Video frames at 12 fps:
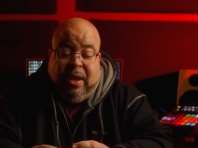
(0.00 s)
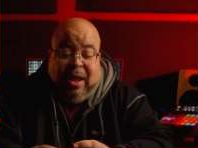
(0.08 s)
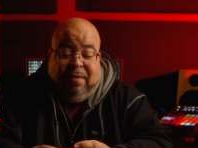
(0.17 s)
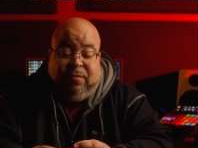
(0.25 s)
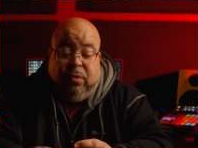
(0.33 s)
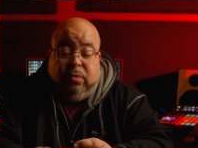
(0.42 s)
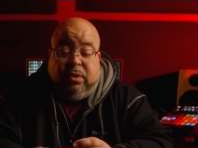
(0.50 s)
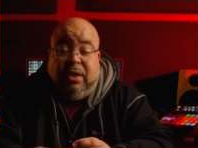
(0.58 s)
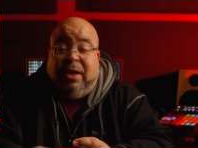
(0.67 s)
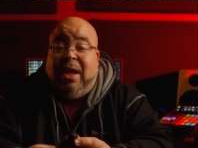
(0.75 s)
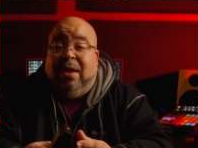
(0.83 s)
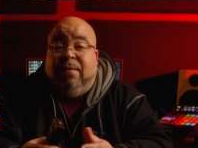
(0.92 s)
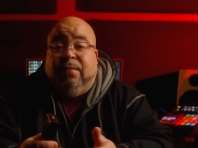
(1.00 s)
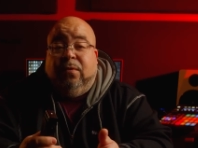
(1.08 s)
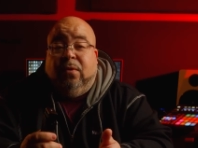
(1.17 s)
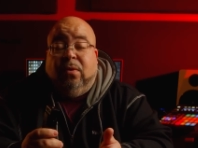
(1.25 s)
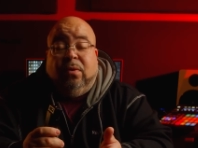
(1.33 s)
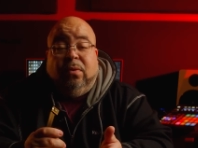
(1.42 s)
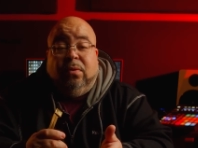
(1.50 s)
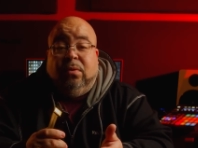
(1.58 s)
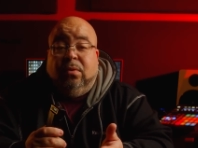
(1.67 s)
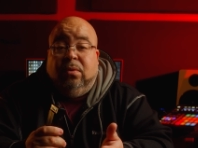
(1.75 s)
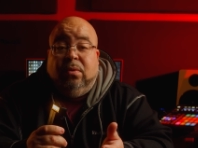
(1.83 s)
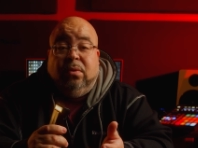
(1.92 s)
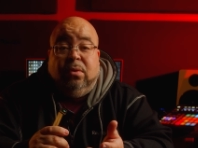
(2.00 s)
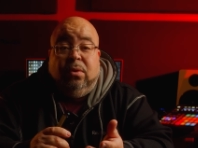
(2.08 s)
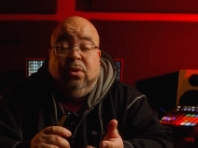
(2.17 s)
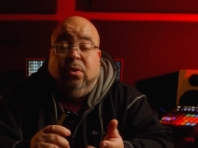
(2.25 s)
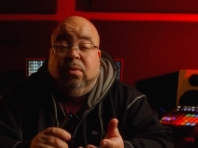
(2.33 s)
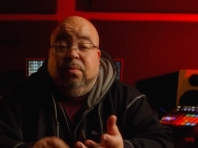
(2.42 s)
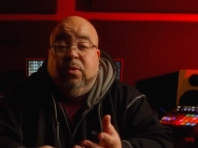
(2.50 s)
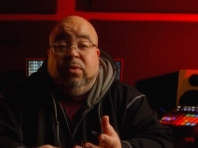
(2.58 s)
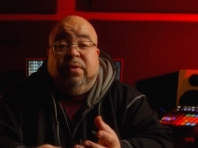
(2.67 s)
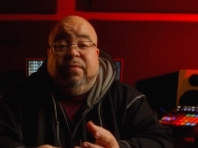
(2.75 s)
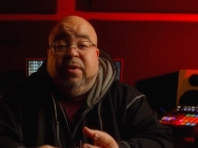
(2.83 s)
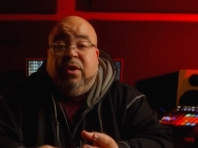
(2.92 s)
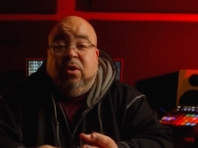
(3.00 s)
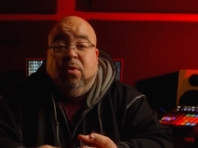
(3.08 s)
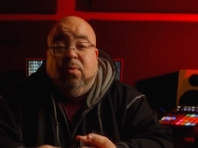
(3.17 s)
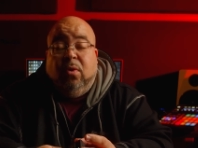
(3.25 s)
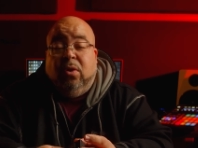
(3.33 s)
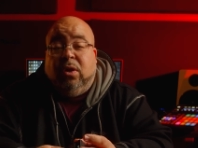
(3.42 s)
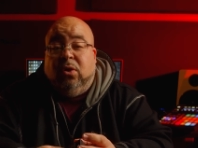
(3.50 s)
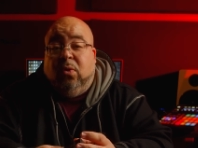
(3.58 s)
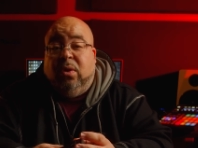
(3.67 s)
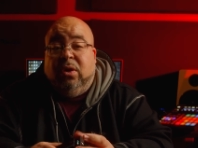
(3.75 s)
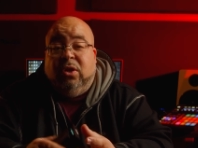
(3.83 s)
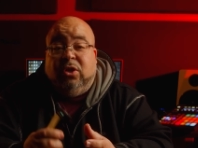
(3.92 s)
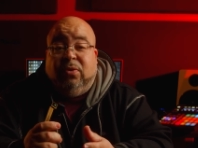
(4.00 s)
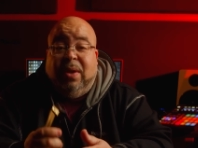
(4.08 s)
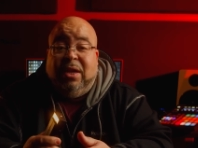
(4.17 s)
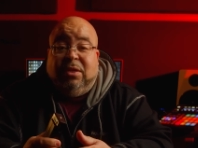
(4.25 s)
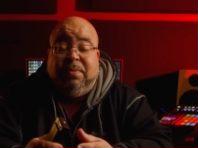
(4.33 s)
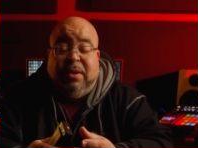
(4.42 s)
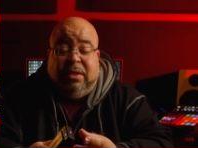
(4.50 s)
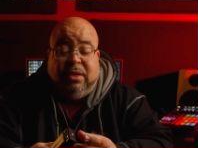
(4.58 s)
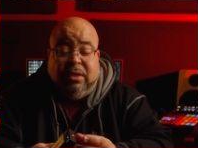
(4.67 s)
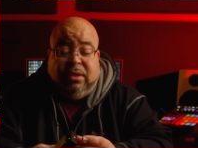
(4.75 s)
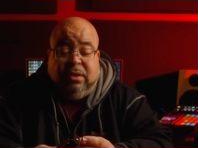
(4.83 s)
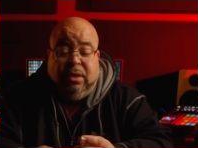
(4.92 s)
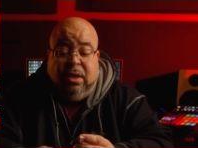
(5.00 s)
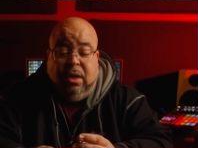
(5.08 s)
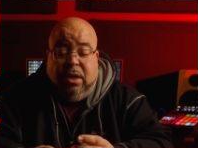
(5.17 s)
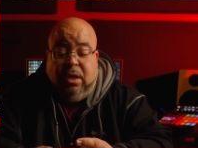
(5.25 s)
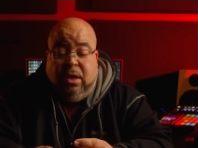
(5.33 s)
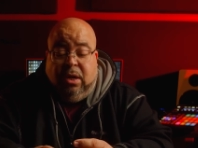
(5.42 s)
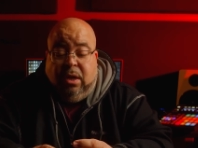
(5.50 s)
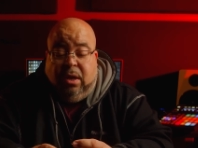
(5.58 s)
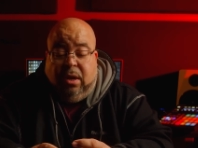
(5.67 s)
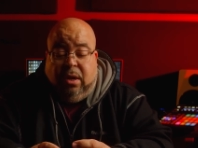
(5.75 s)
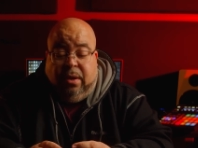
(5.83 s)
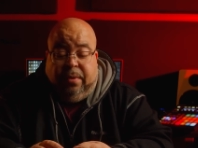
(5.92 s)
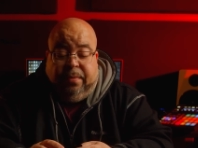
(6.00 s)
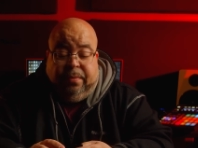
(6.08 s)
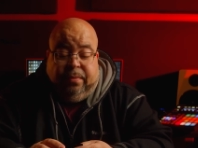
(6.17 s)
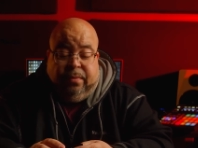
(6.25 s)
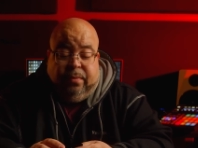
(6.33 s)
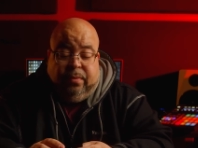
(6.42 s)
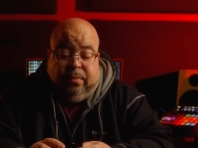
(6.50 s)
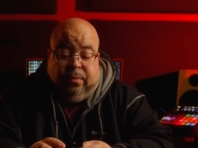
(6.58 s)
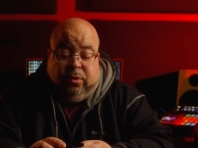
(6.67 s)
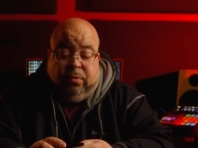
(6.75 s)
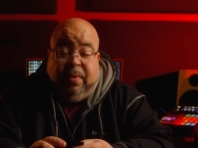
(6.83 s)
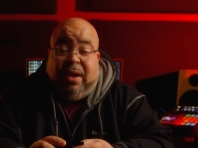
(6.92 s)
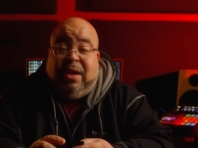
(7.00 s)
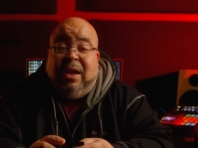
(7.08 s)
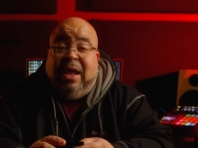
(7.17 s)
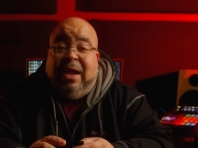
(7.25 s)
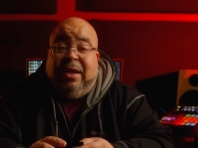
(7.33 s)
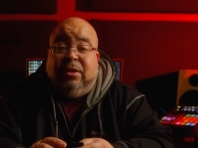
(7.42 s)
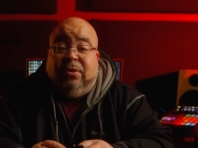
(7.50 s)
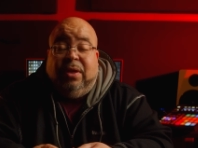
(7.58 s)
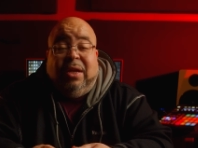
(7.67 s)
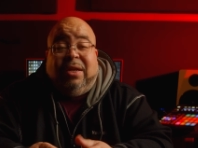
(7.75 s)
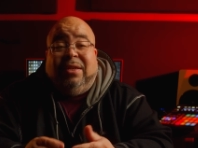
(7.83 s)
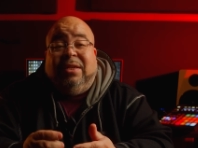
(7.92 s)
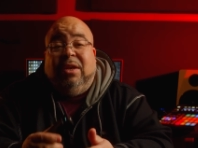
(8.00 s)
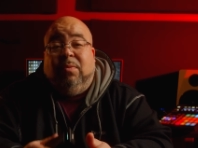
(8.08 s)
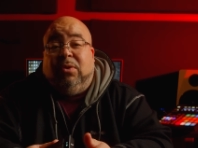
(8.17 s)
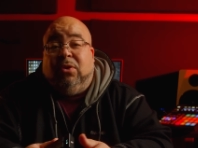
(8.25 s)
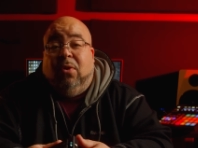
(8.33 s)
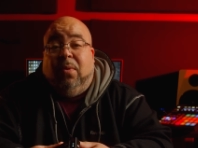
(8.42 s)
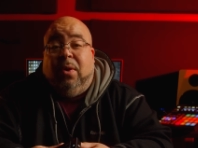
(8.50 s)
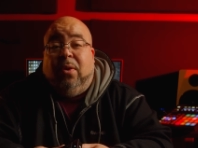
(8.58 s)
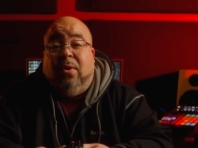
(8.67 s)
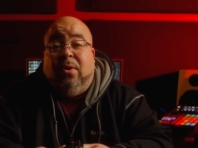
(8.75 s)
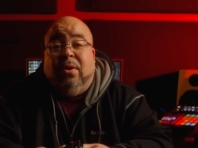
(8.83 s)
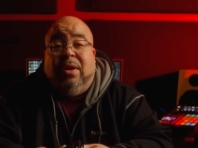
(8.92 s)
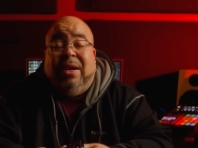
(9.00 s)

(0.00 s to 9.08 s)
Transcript: I've used it now for you know, music video work in order to transmit this um, to my client so they can see what's going on.